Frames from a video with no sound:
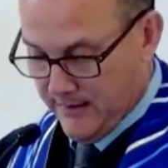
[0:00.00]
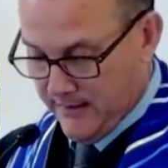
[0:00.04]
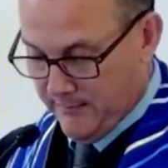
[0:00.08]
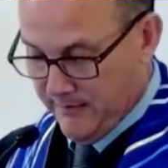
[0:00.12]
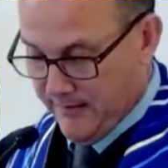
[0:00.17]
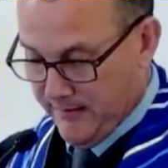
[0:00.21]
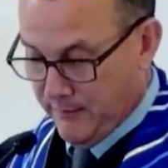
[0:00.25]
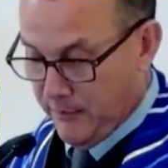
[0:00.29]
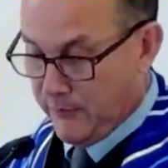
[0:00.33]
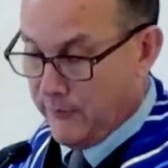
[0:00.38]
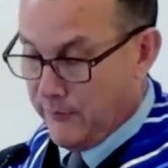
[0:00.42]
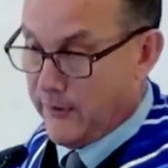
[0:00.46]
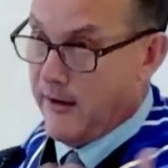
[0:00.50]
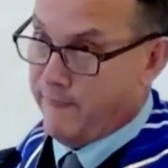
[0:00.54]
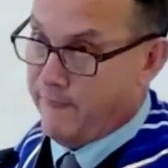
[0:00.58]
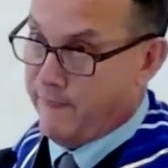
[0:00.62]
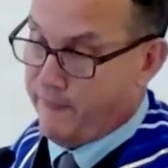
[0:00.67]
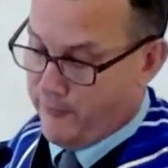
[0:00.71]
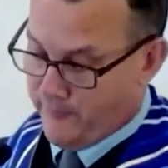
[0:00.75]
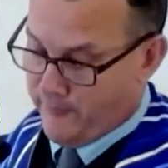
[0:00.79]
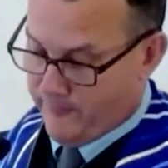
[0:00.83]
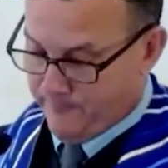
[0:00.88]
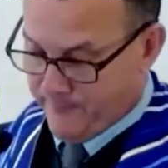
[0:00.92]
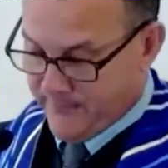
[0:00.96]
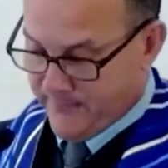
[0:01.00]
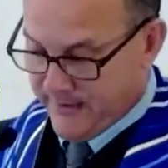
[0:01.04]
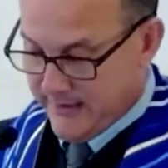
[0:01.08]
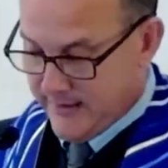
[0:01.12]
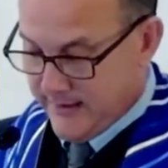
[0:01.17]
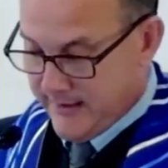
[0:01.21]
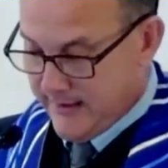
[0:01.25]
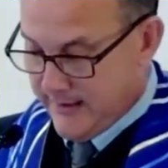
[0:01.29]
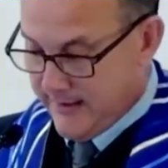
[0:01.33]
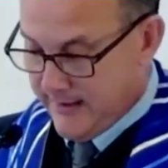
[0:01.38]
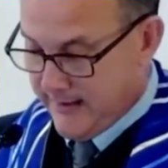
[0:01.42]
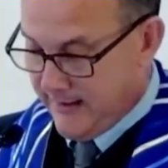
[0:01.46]
People are awful,
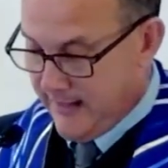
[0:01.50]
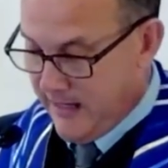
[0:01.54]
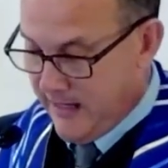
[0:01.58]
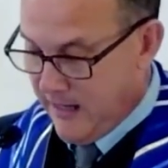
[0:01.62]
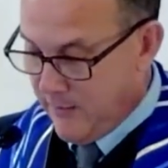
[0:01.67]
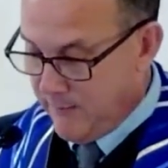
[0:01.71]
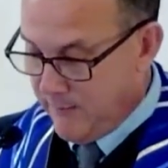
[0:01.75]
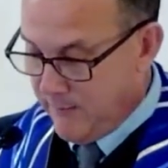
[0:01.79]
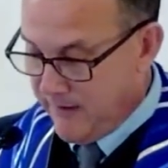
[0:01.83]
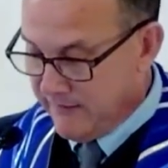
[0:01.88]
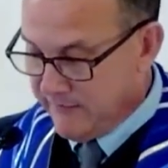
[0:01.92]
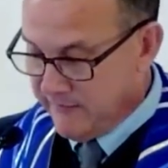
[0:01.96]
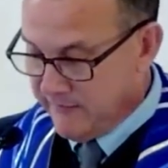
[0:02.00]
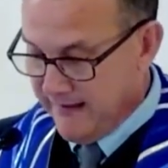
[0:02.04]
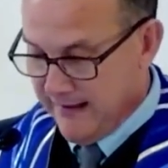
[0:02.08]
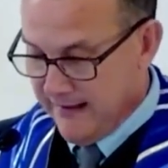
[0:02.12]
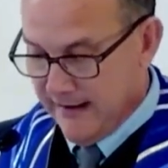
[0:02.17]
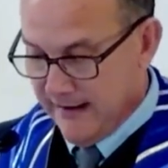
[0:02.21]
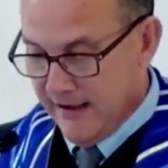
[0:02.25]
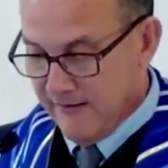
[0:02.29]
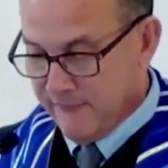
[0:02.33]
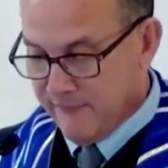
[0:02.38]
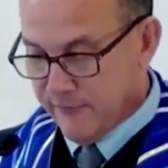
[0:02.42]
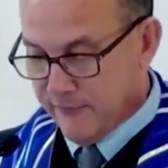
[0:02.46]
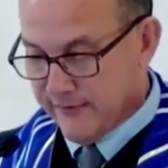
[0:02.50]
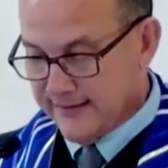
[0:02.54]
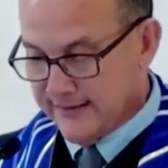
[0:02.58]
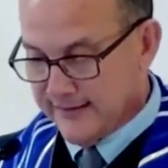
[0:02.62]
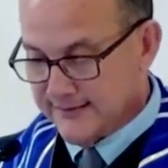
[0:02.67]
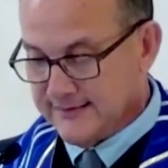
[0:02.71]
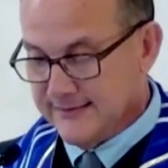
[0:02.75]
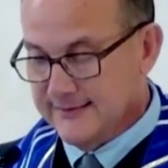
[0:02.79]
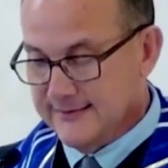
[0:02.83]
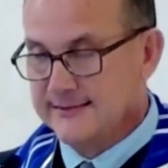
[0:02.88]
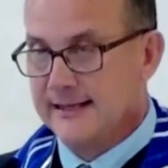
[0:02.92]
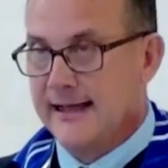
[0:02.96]
and how much that
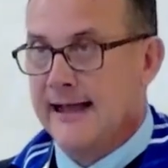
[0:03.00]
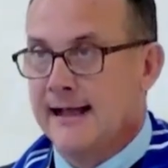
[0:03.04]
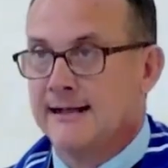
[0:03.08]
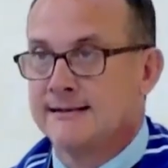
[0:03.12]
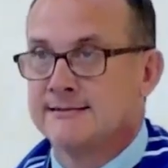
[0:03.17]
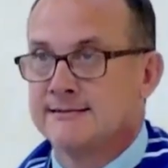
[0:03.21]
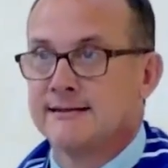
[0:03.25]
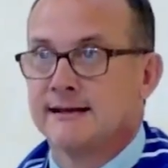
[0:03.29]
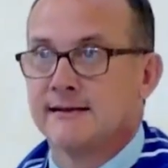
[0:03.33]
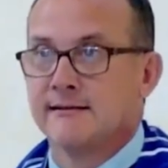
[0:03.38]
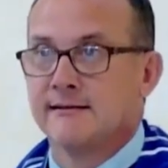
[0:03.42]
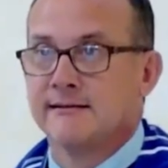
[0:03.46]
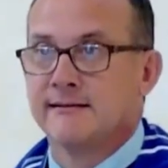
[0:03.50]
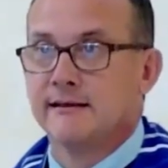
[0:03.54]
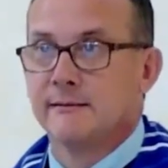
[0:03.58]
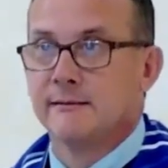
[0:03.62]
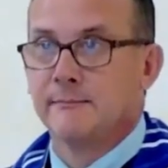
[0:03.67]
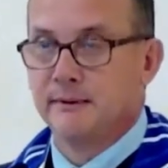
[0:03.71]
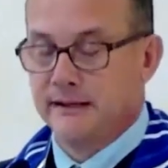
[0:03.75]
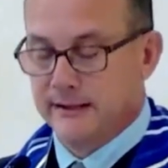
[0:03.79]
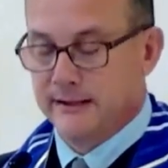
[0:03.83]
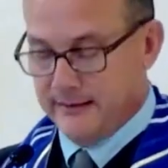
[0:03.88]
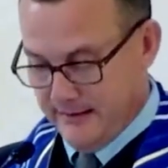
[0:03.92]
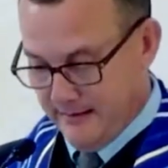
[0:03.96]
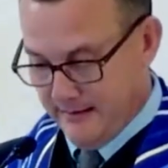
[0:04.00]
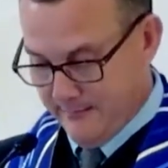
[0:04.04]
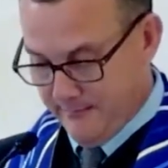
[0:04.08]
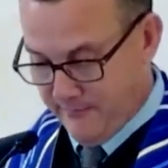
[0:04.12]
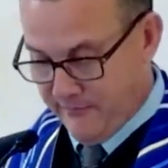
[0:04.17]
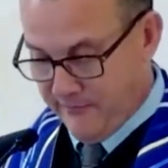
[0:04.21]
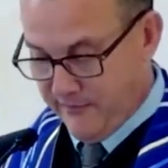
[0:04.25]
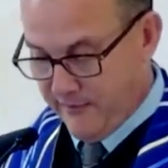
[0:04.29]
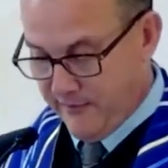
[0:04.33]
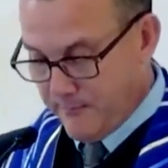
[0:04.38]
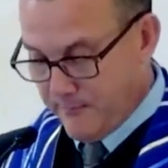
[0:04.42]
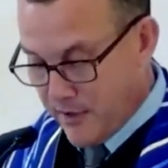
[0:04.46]
awfulness is accented
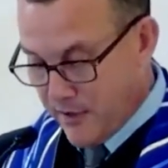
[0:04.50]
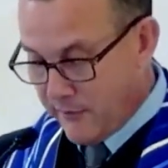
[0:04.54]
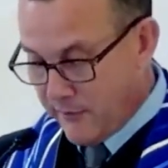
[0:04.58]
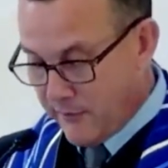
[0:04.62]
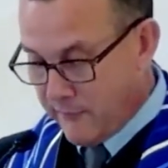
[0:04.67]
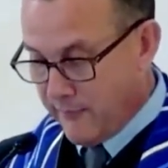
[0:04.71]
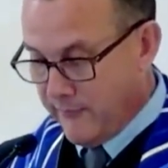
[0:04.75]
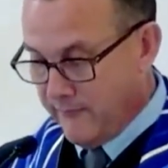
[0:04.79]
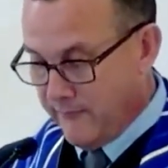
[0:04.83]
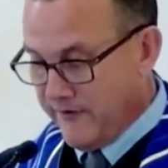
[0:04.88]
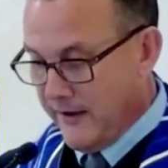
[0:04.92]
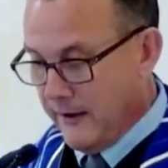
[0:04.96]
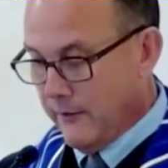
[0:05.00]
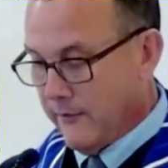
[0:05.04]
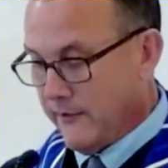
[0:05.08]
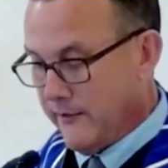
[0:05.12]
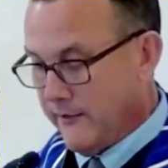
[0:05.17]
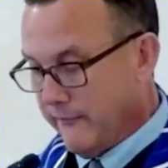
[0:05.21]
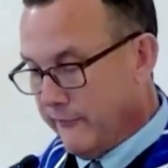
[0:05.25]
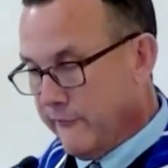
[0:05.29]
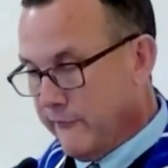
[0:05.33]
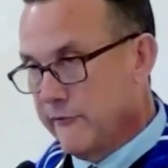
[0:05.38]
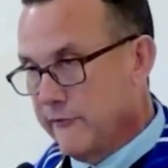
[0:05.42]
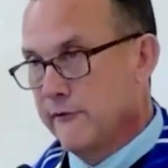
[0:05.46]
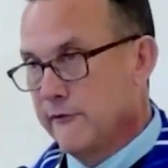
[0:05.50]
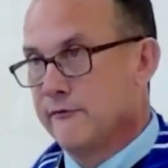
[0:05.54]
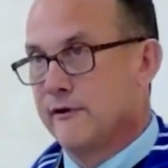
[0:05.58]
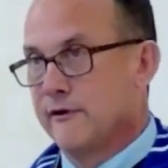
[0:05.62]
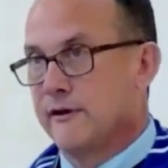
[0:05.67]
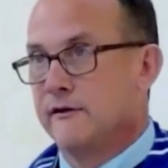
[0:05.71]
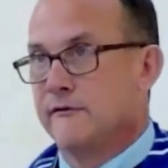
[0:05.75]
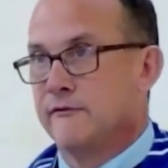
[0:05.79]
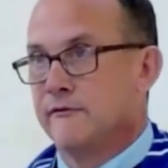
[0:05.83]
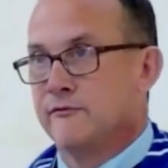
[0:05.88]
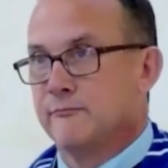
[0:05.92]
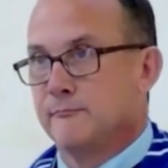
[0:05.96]
becomes a marker of how
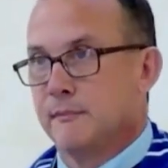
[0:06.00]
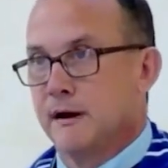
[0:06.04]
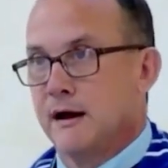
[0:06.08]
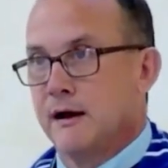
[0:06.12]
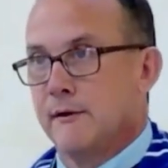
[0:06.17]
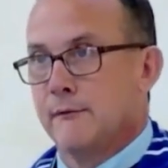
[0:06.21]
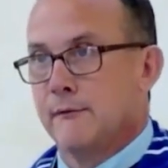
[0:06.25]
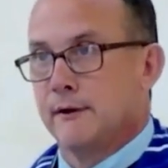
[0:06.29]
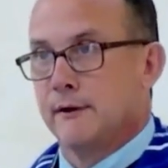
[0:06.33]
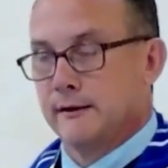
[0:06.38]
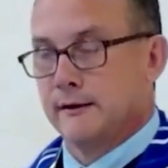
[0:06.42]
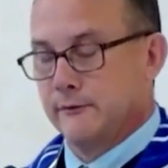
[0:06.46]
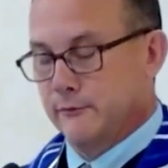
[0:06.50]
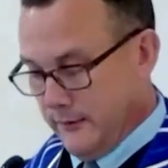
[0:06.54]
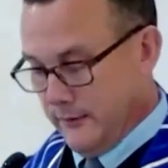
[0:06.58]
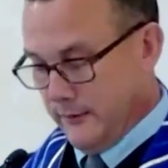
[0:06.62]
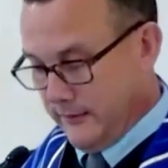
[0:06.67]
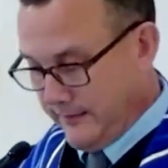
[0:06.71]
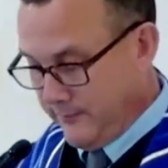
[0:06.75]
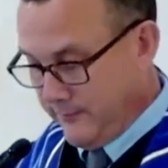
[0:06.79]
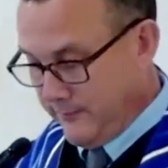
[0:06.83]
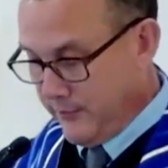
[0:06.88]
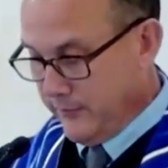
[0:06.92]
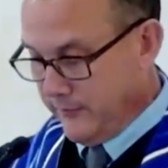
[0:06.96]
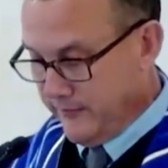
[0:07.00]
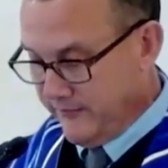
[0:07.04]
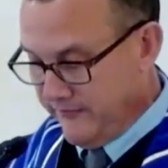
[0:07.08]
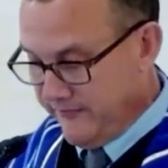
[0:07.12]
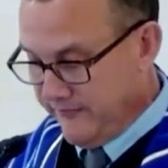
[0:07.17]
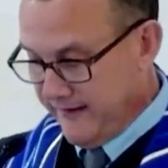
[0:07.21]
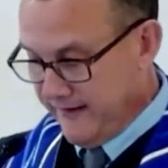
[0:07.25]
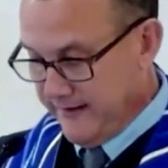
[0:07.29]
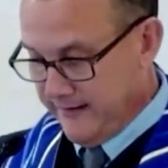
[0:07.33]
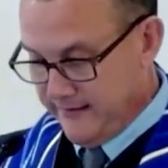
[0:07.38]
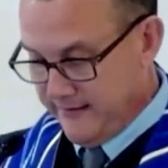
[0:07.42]
conservative, moderate, or liberal a faith